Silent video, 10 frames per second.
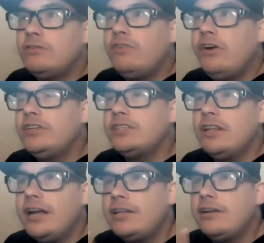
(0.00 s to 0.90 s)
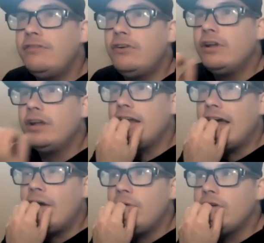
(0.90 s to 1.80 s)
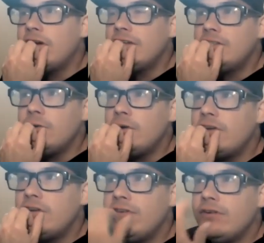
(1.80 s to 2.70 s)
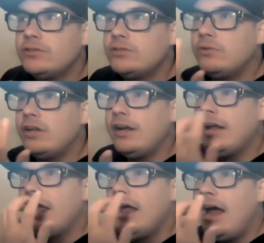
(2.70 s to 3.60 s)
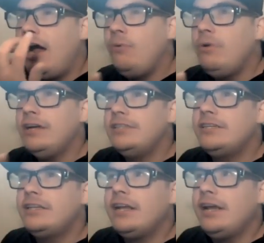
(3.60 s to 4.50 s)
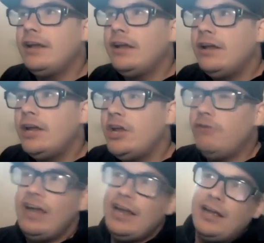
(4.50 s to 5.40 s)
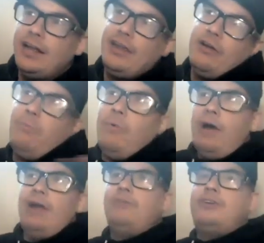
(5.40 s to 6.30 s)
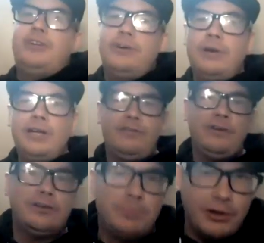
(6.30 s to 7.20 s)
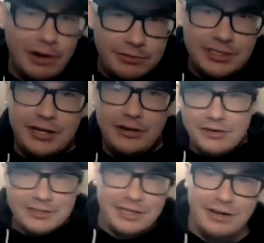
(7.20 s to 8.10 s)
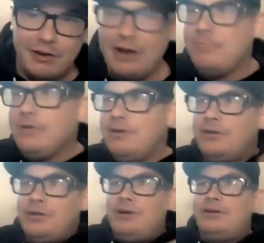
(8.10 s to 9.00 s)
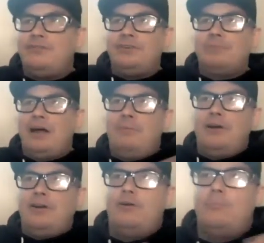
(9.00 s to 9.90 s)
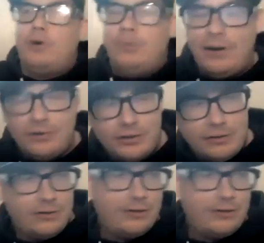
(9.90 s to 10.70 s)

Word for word: are very selective on like how you guys do interviews so like how is it like yo vega like yo well, why don't you do interviews bro i was curious like yo how come you don't do interviews i want to know more about you